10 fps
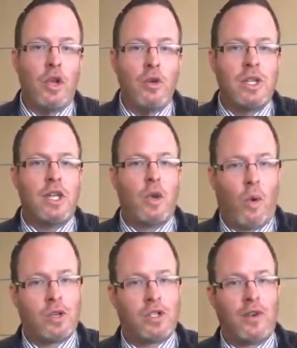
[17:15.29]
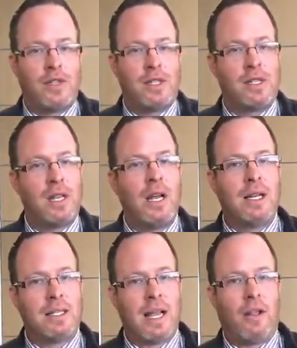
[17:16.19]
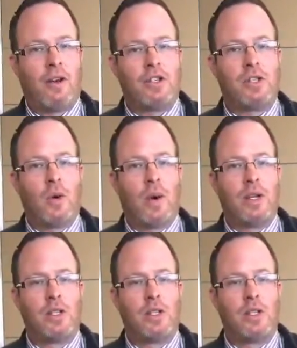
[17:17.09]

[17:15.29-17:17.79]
using your services to tell our story.